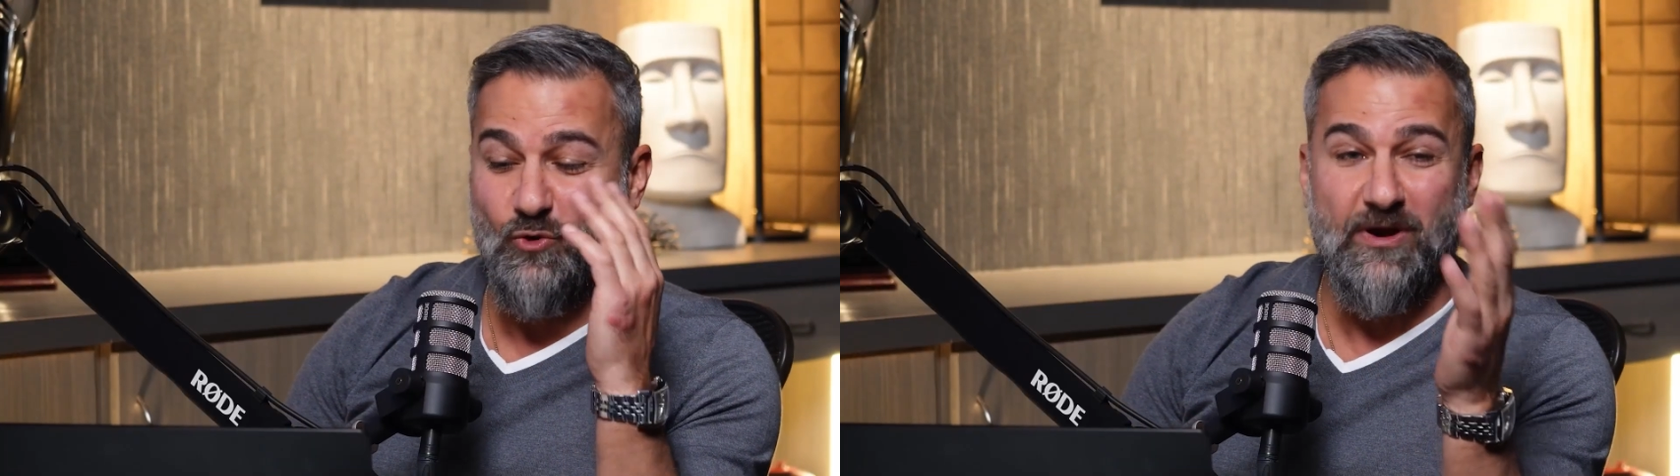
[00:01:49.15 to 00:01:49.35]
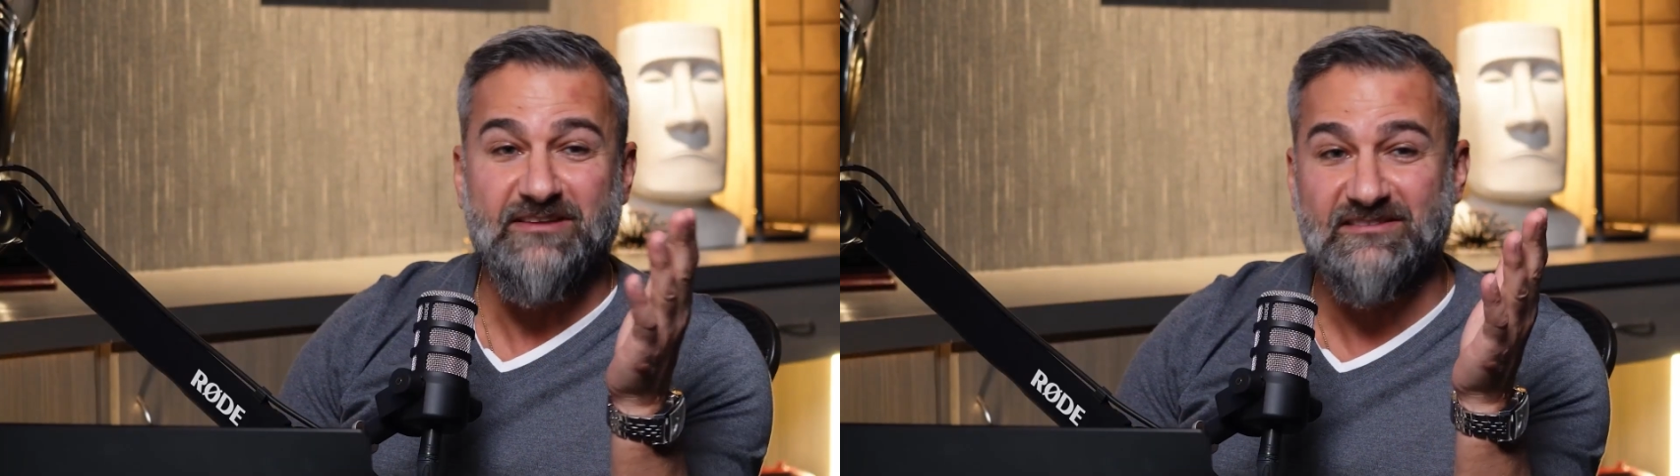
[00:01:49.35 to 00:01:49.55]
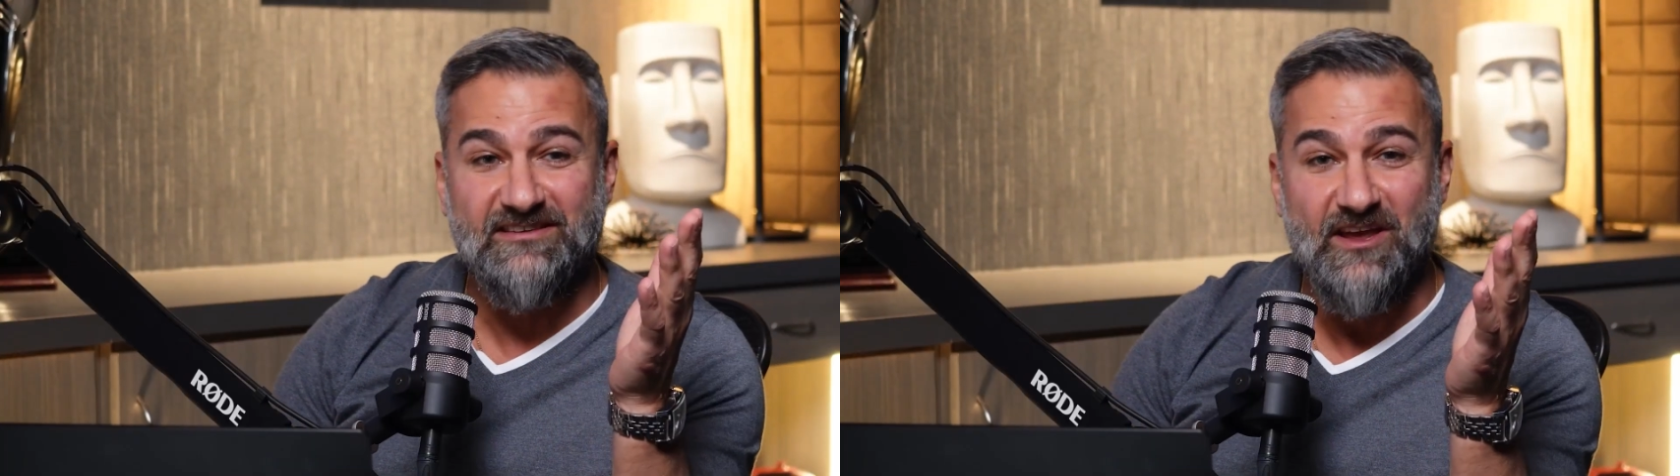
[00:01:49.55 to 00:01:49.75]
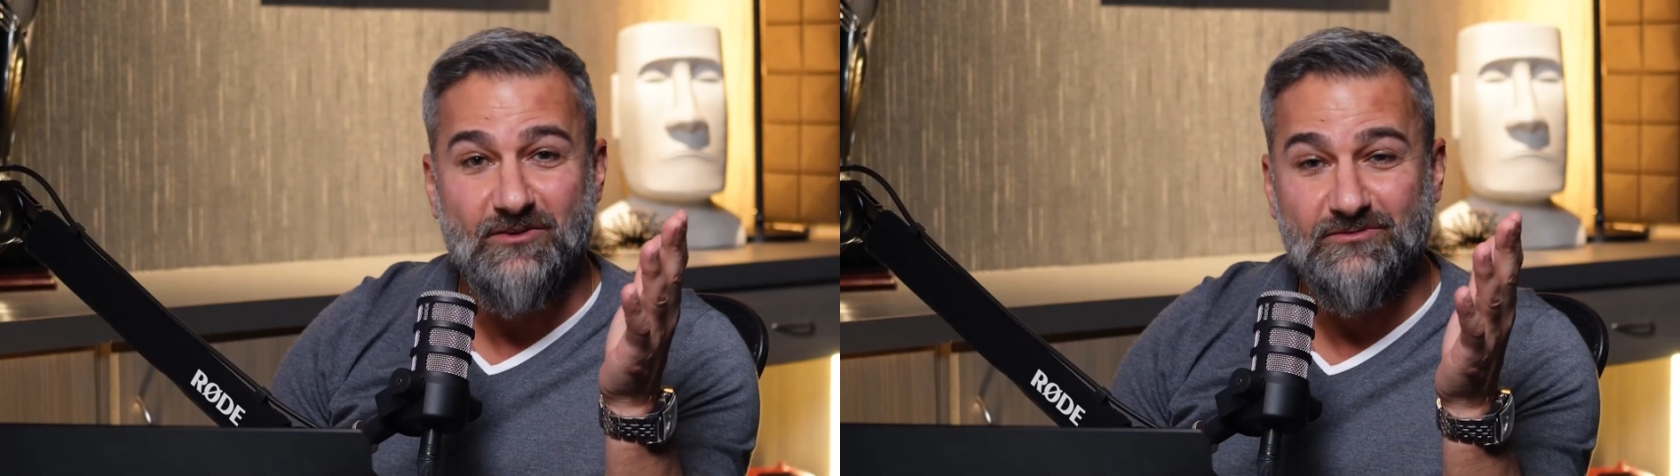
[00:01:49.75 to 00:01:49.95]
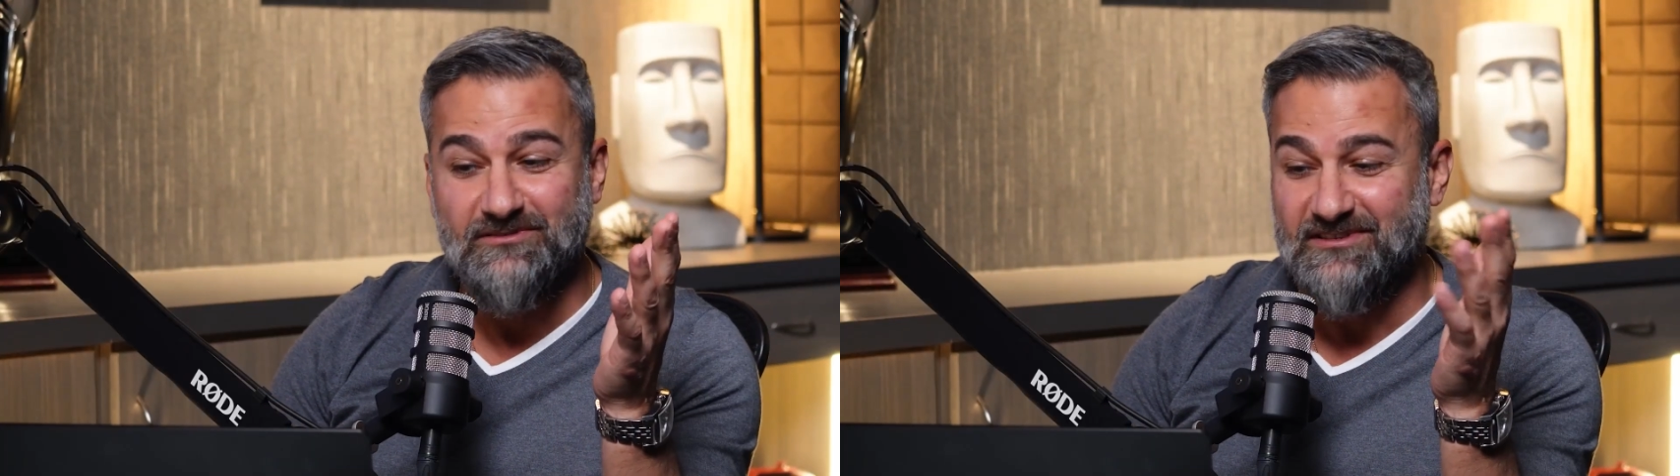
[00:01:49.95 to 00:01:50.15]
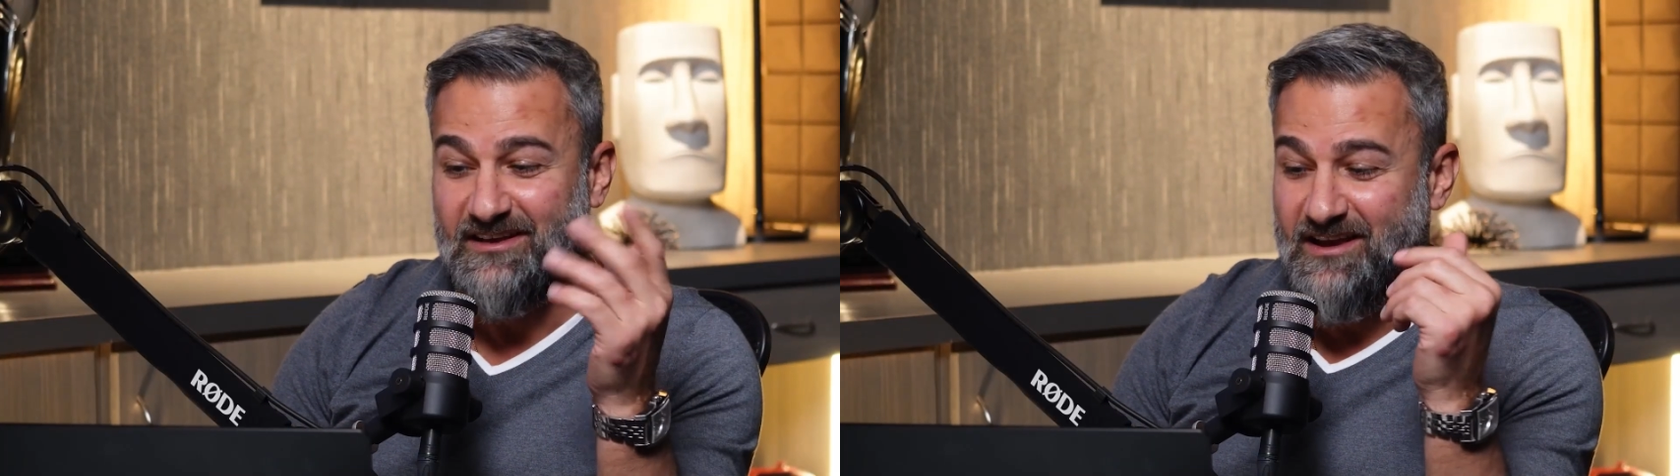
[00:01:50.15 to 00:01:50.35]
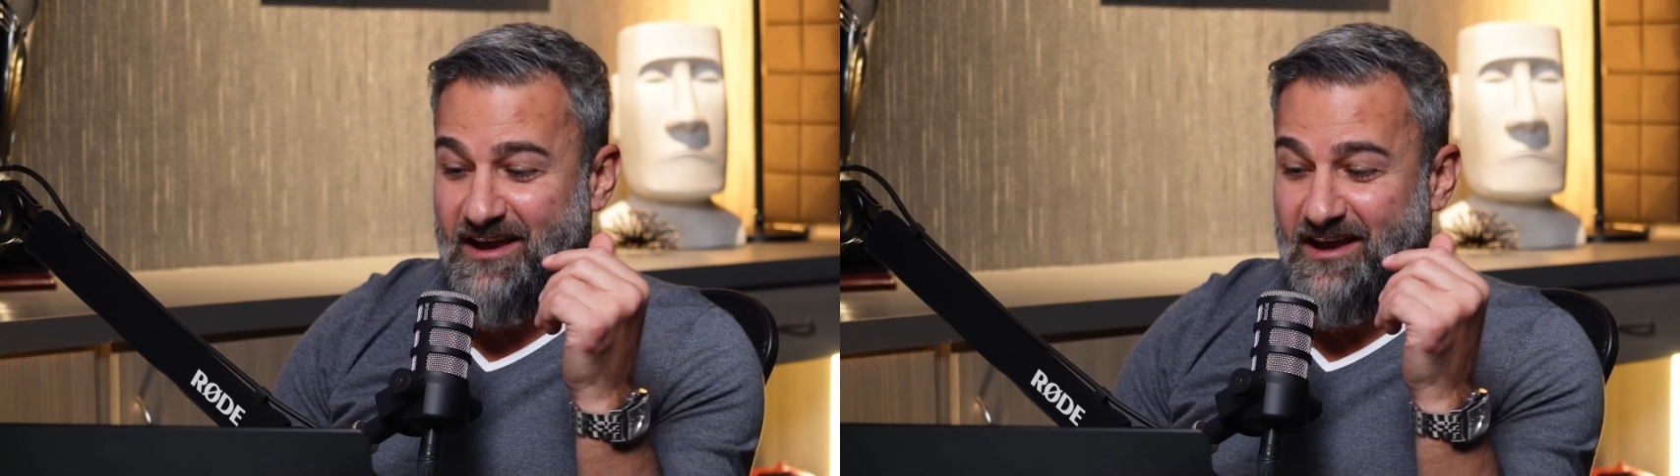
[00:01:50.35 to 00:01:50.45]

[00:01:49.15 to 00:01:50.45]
great skills.